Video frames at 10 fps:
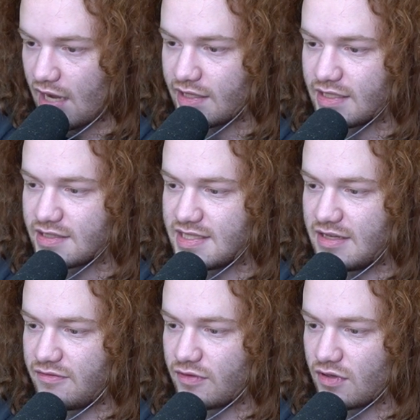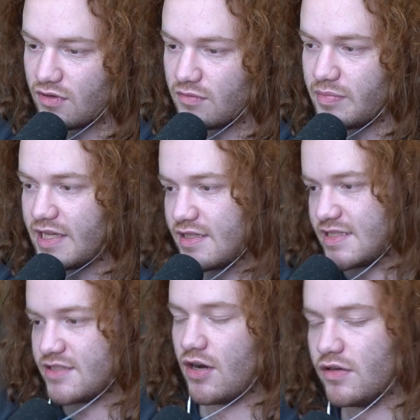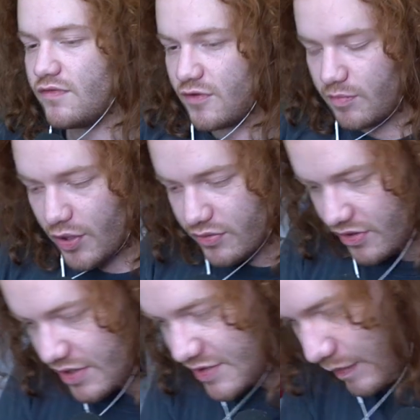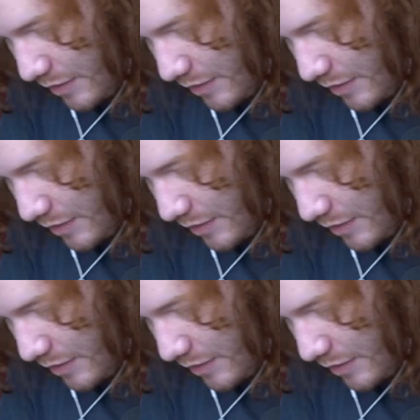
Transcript: I think it's difficult yeah. because it's hard for both of these